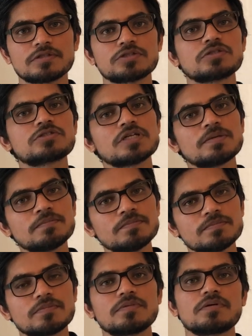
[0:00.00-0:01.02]
So some
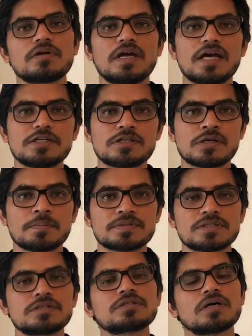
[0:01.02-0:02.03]

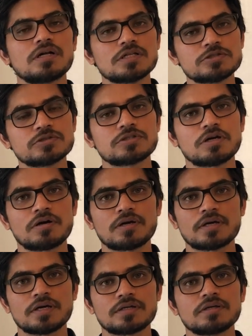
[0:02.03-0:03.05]
antidepressants also
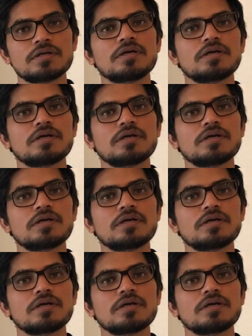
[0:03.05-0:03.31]
target